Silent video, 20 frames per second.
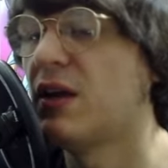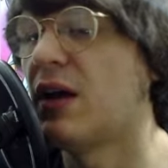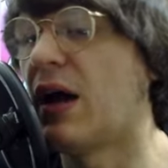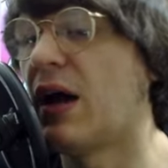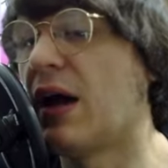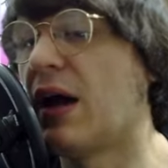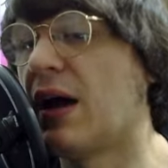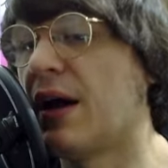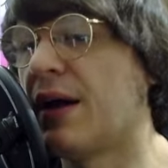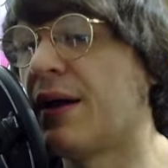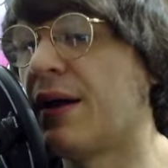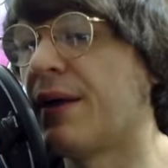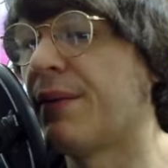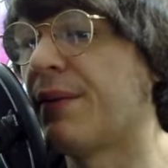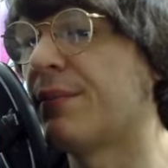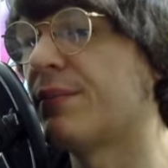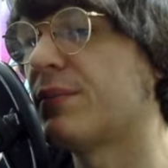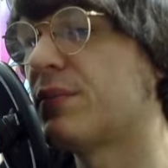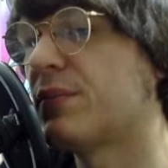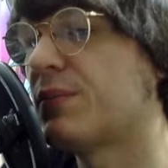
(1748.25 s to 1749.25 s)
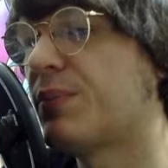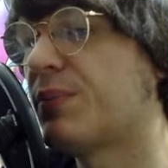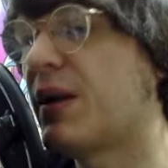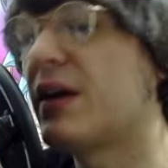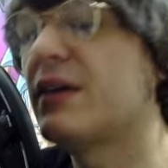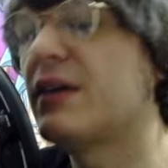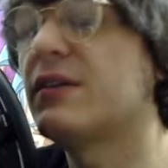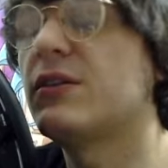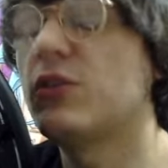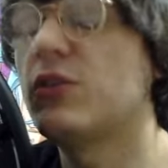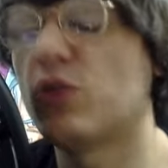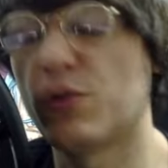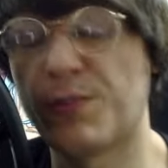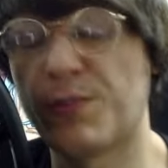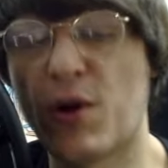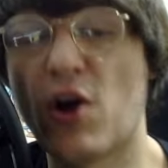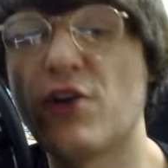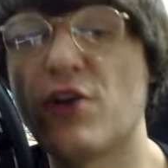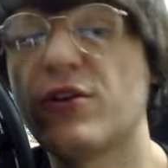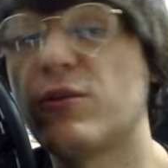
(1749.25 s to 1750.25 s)
But your
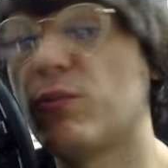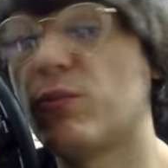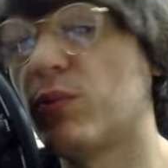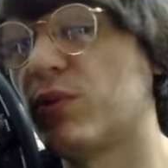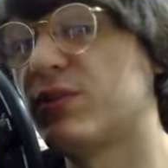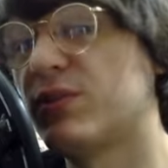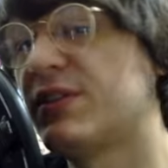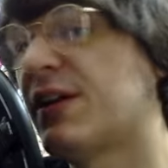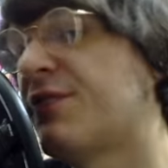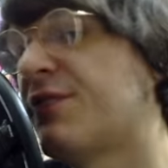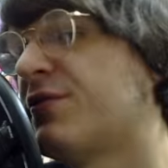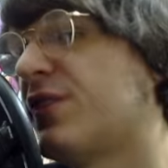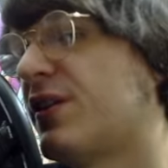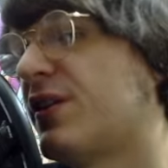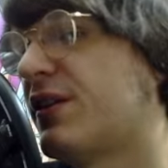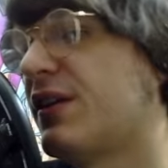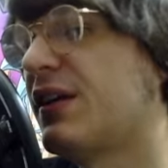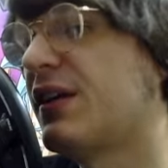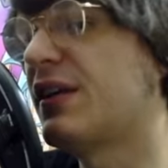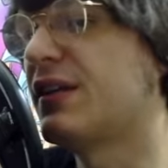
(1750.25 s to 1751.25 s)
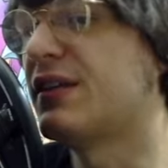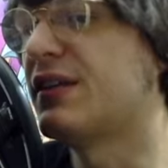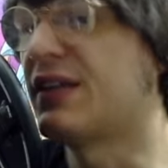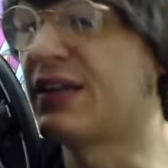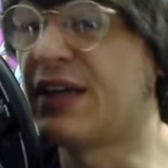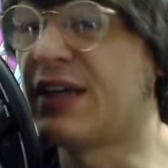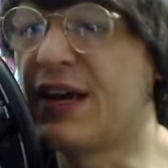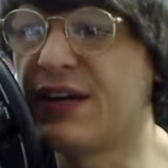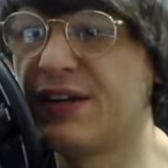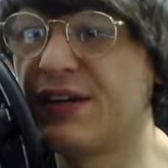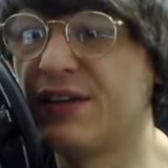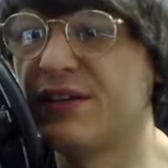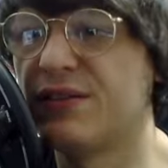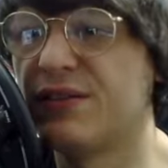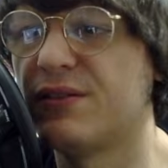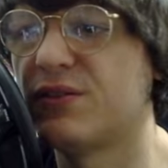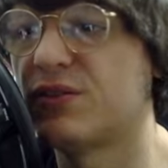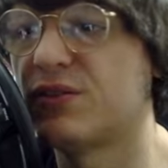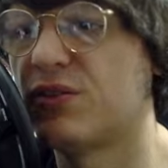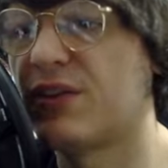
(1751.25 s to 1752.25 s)
opponent will definitely negate it.
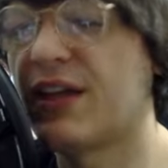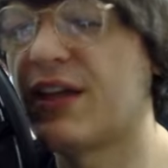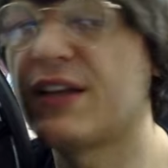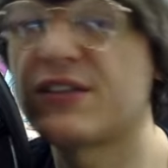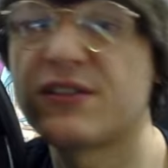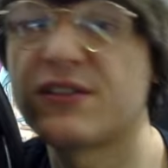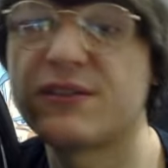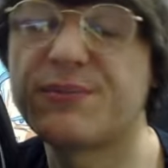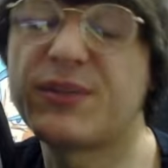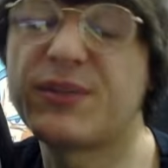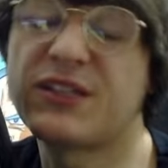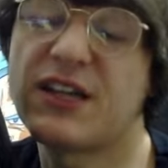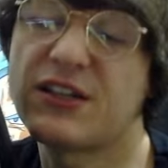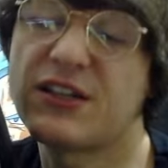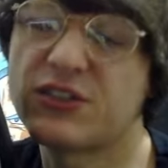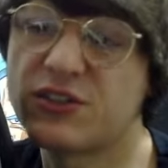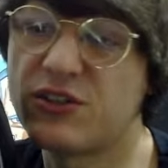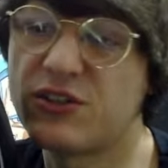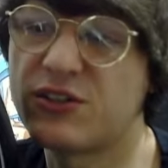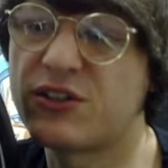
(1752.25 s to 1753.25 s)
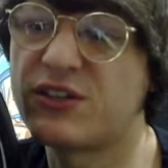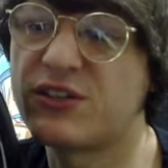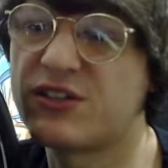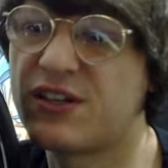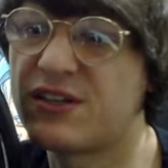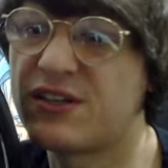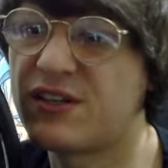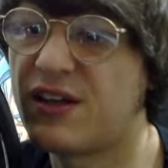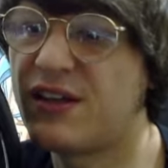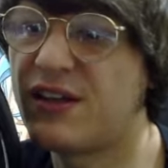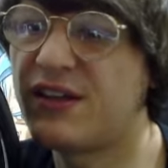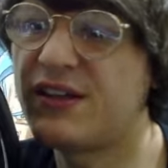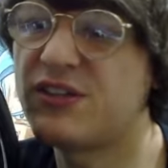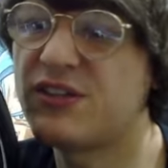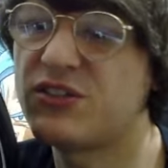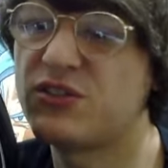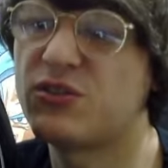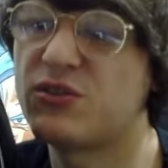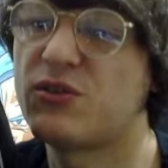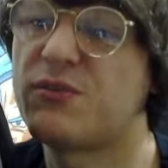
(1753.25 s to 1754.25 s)
So that's good, because it's at
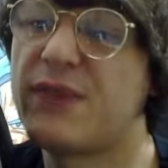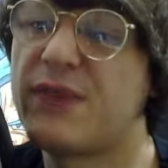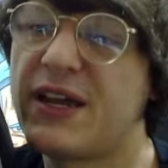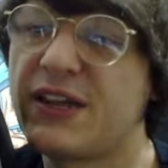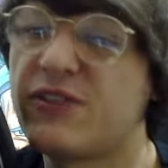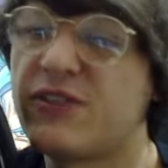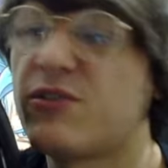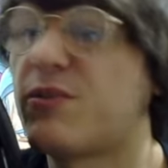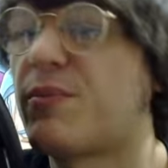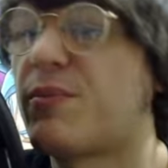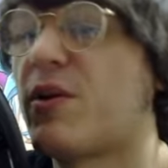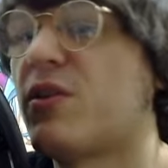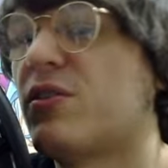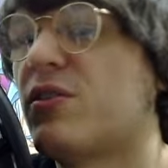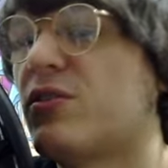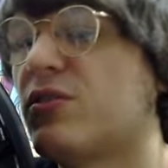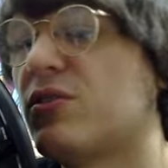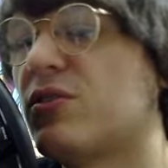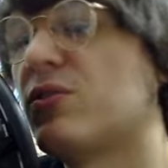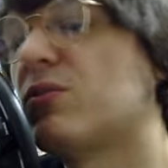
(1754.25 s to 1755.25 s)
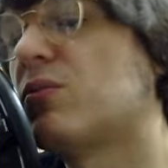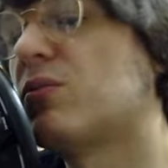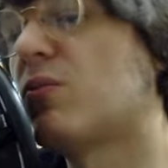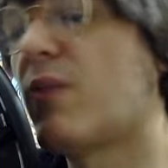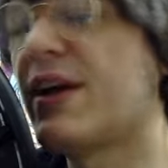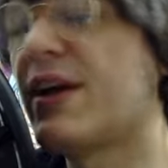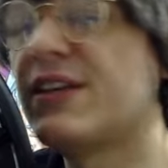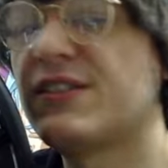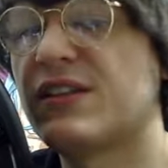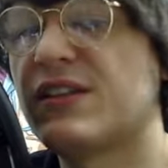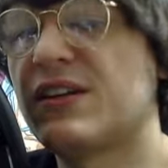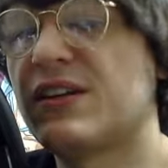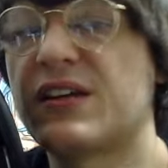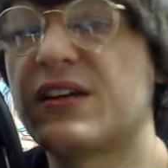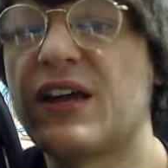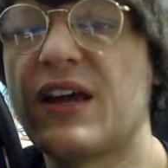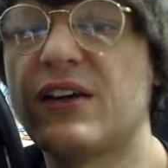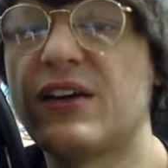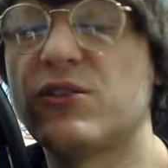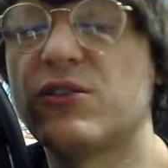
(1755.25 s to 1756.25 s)
least you're making your opponent waste a
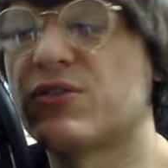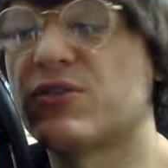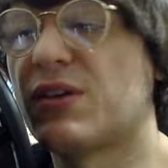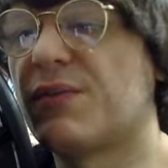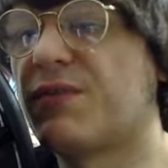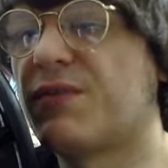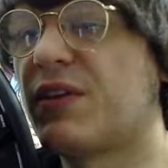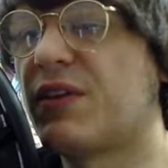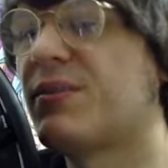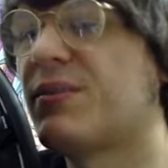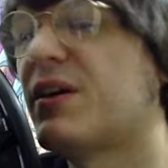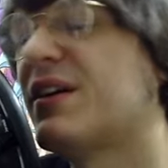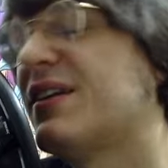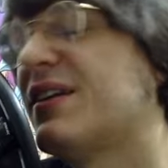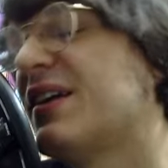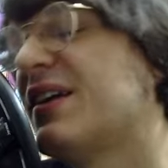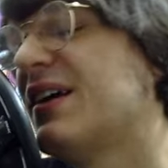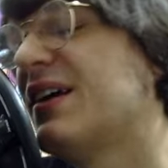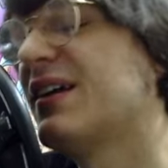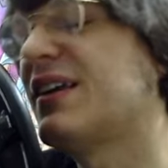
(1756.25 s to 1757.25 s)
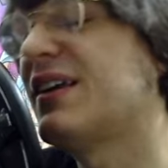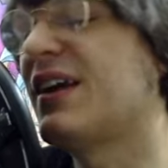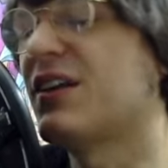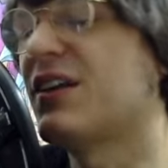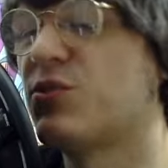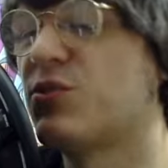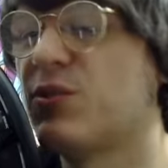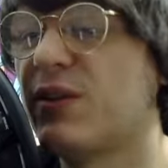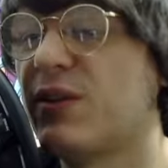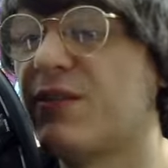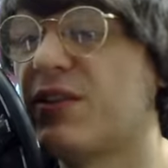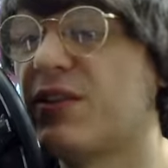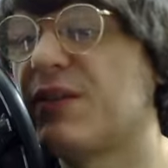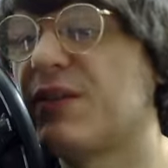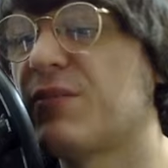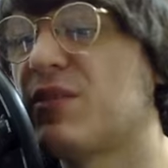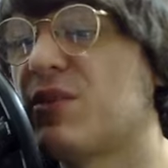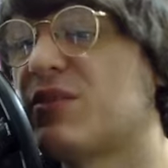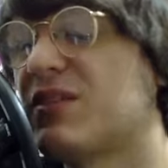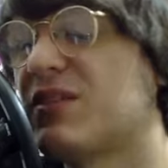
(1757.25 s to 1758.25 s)
negate or something. But yeah, 2 level 8
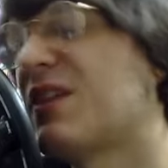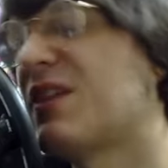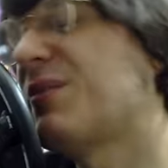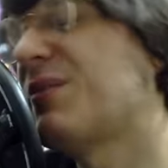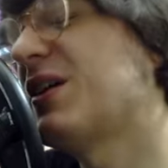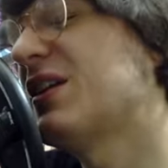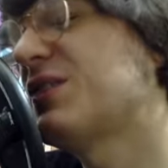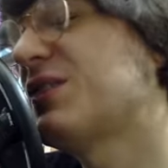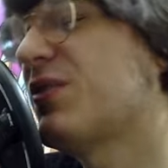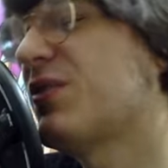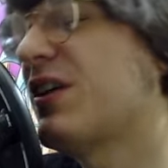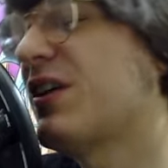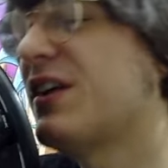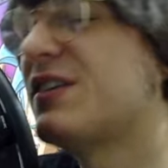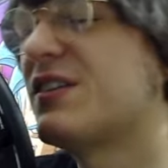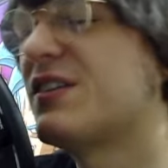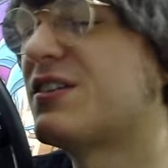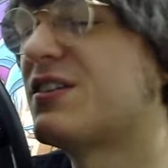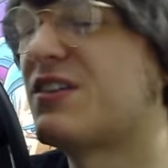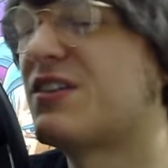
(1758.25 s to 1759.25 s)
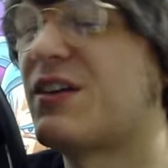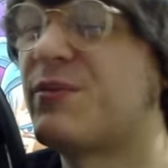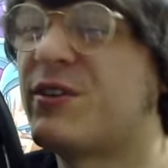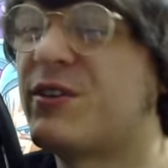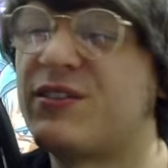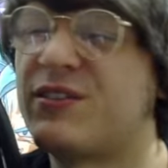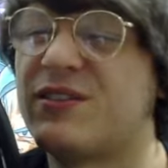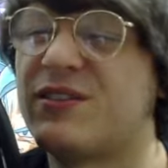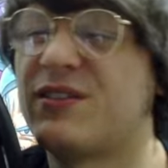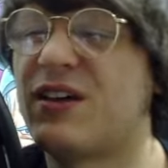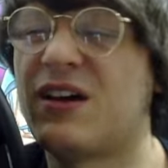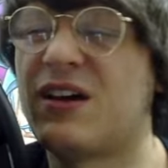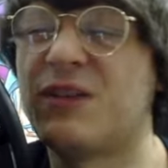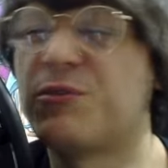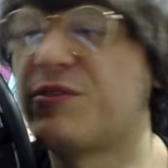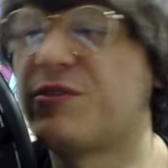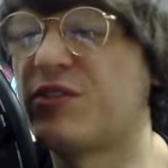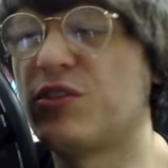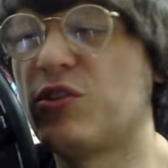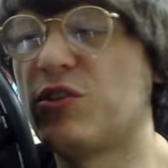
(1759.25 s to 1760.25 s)
monsters. I mean, it's pretty easy to summon
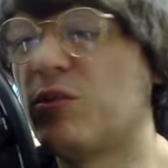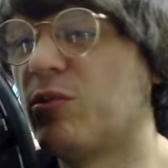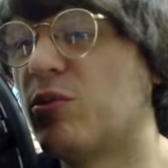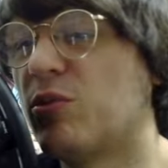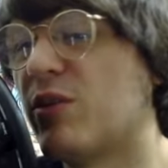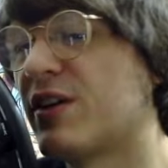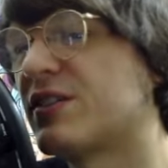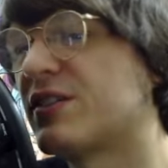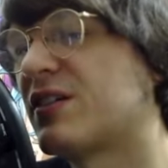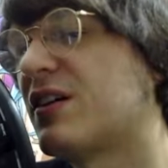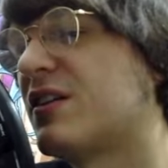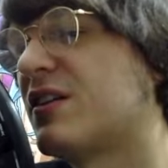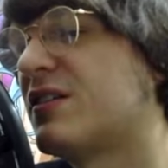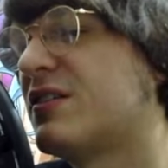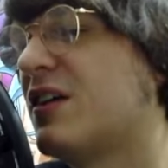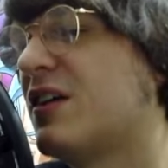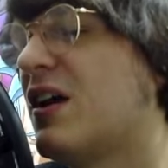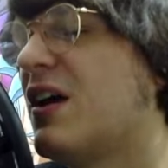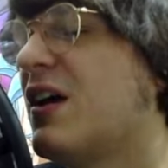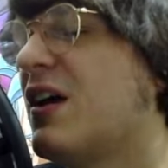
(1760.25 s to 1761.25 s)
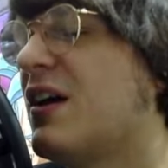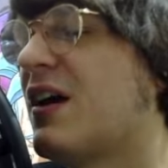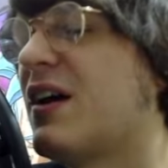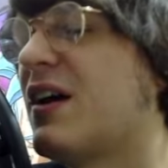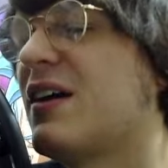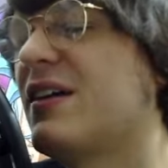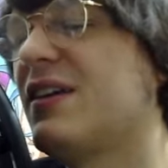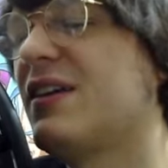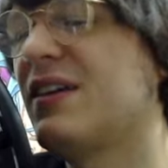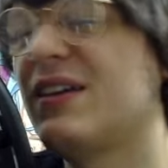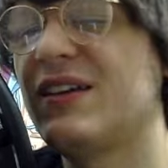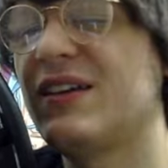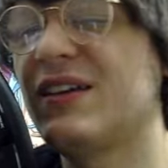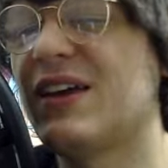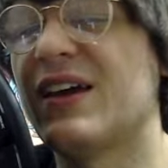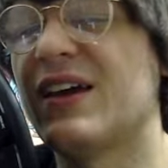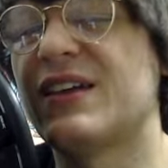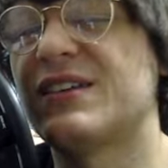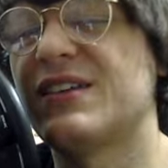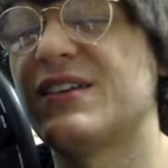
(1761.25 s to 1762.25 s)
with the new Blue Eyes cards.
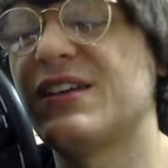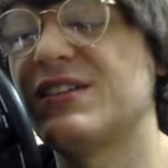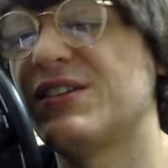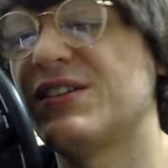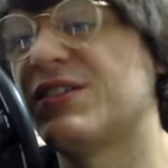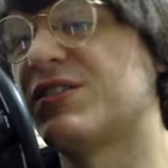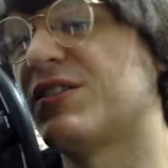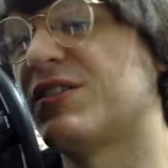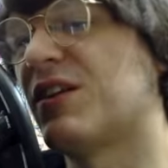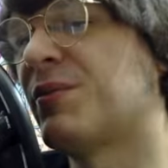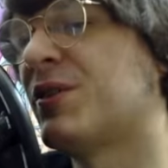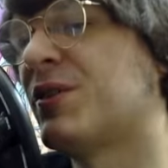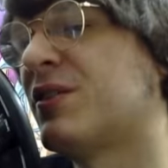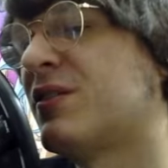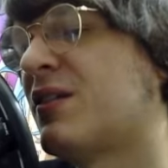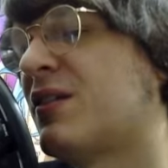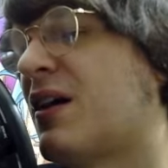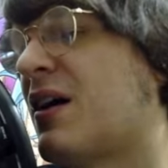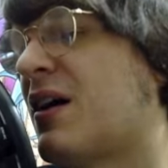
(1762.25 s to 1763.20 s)
Yeah, it's easy to summon.